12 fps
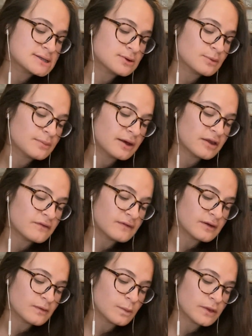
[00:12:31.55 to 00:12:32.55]
don't
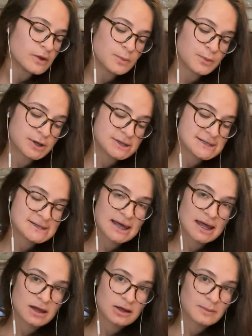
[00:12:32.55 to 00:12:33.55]
benefit when their princes
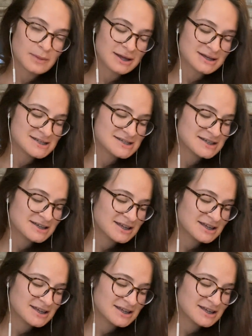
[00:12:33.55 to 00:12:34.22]
can't commit.